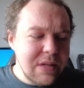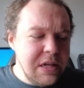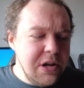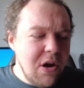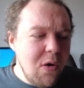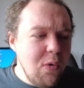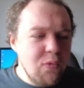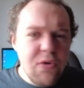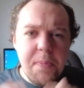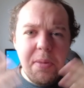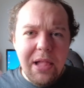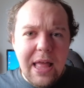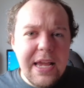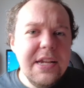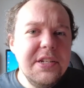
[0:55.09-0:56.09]

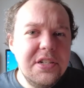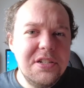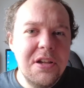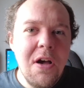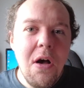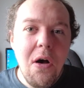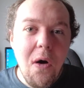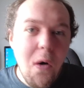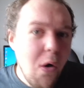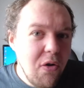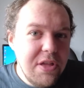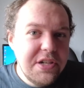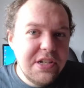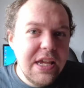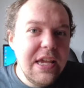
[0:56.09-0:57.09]
replace
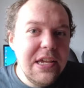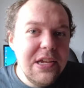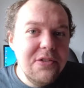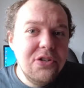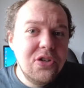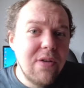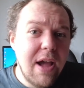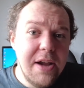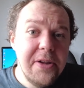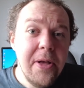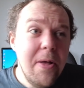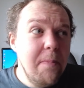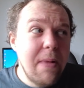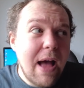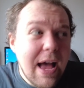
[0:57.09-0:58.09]
all this EU trade.
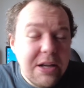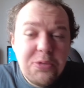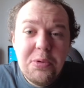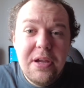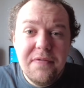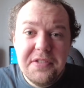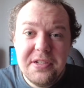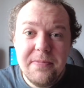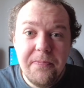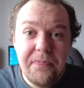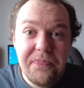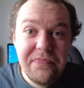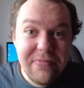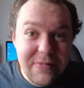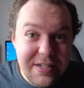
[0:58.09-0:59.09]
But as we've
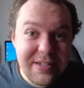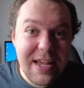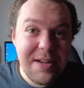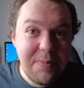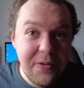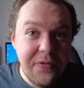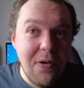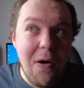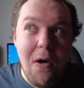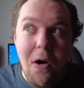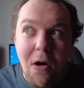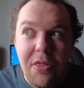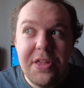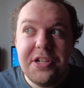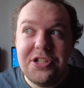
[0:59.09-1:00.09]
said
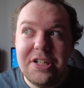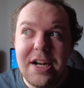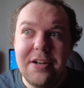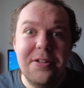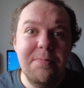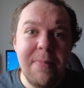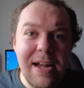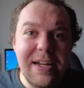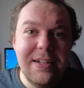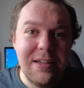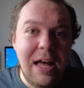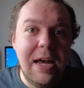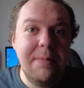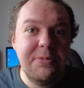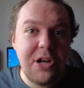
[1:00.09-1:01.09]
before on this channel many
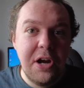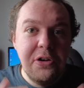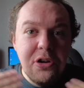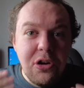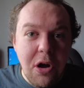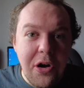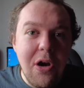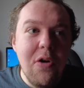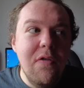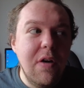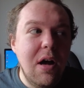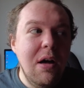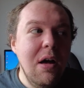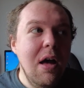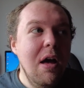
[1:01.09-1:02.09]
times and gone
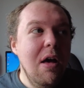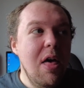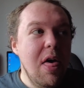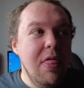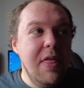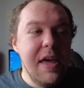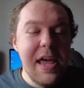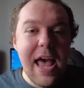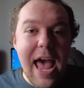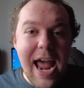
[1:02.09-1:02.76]
over the